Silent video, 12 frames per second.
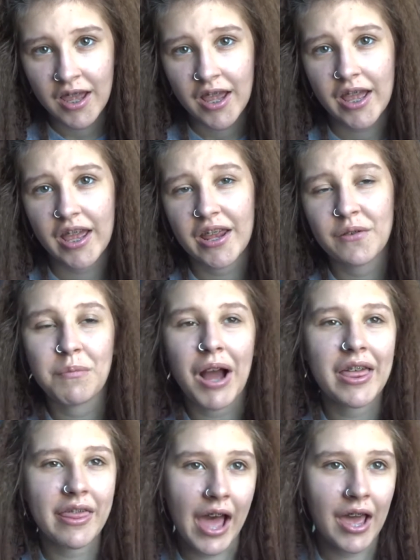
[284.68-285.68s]
And
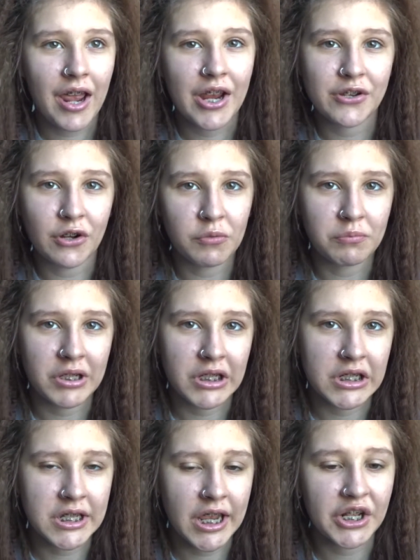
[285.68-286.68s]
by that, I don't
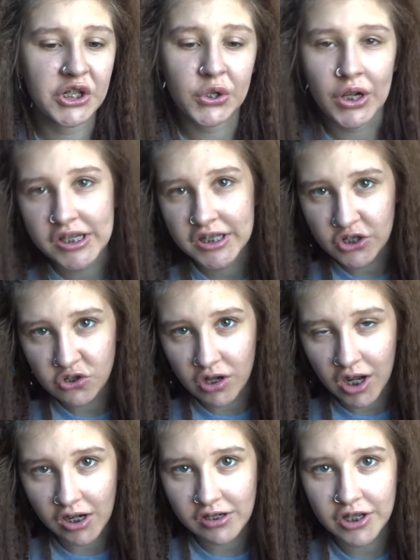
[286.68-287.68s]
mean take crazy
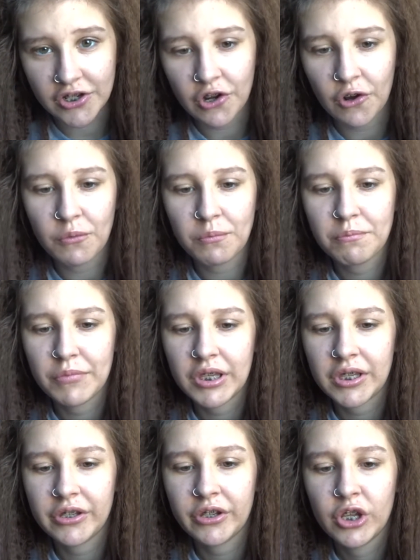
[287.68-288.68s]
drugs. I don't
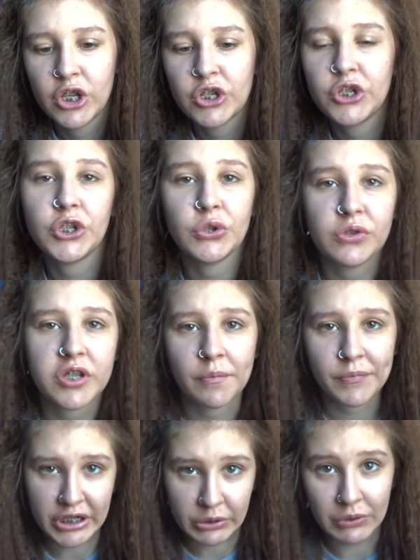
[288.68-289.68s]
mean do
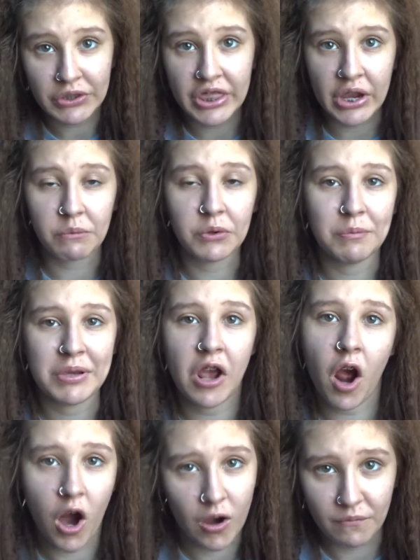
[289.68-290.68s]
something that will be
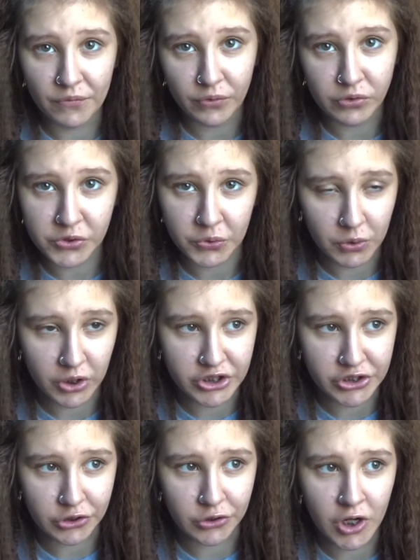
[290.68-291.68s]
harmful towards
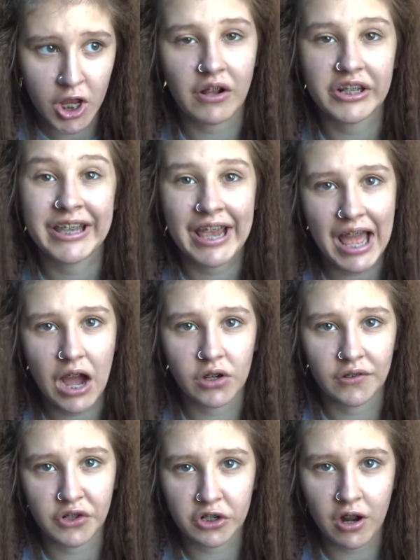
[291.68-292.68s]
you. Get out
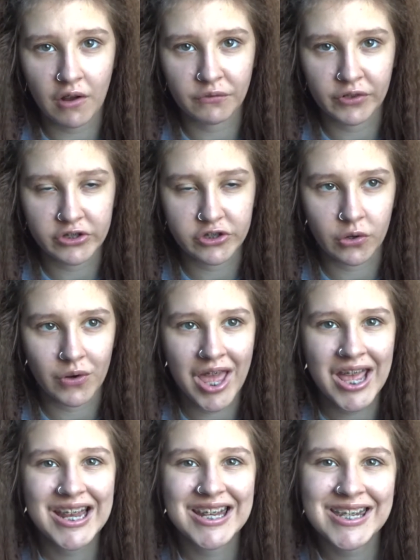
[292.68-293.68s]
of your comfort zone.
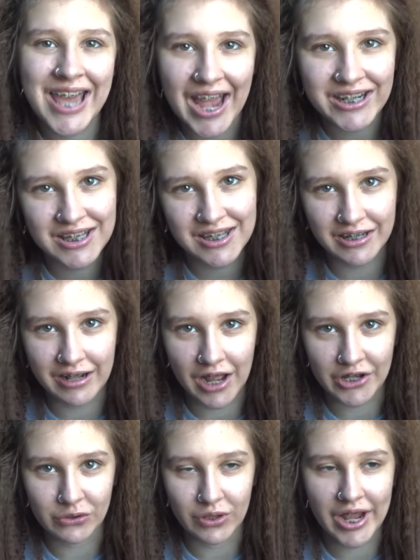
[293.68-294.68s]
Text the
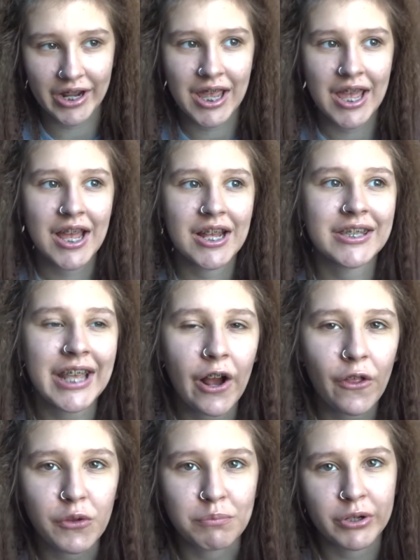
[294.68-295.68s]
guy you like.
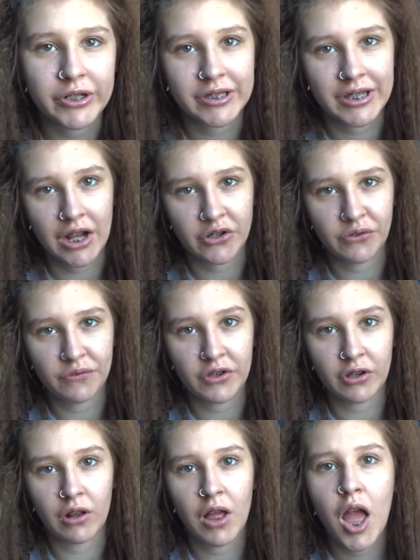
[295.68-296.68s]
Tell the person how you
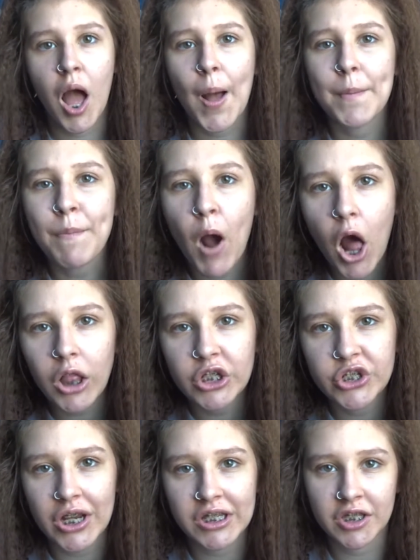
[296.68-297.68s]
feel.
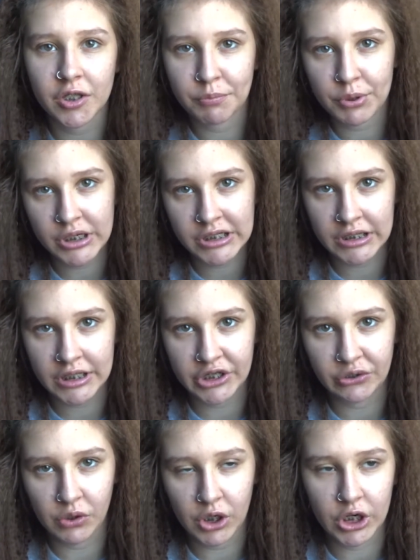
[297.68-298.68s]
Apologize to the person that
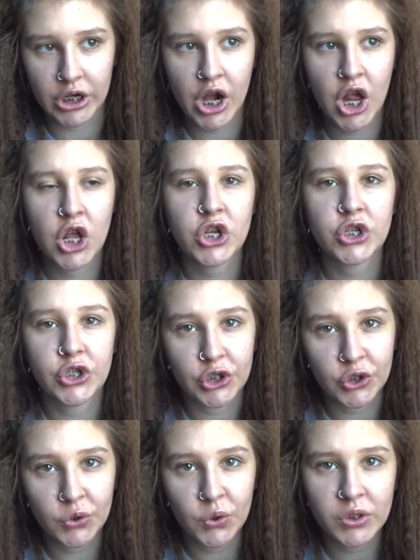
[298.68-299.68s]
you hurt.
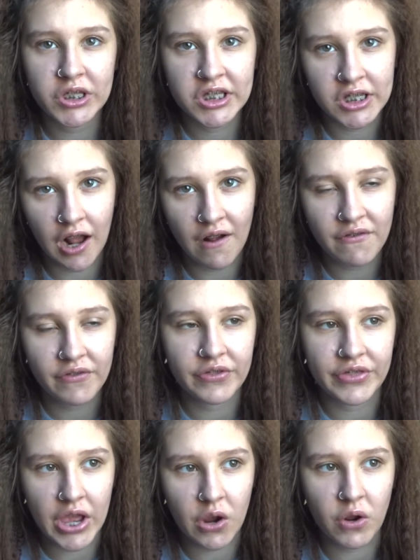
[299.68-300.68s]
do stuff
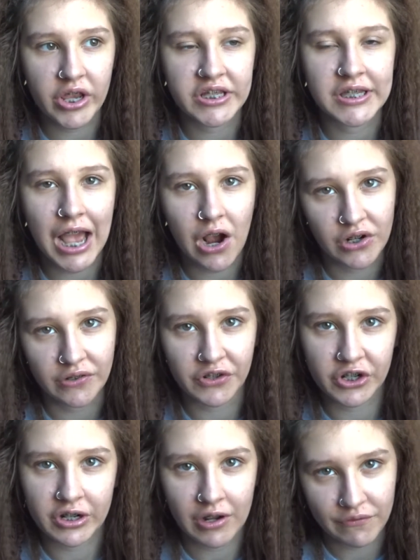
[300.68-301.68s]
that is out of
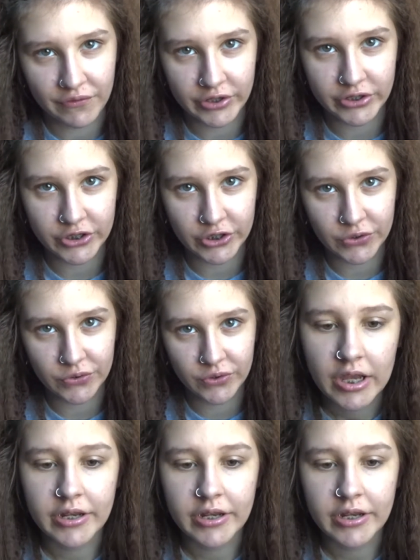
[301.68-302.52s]
your comfort zone.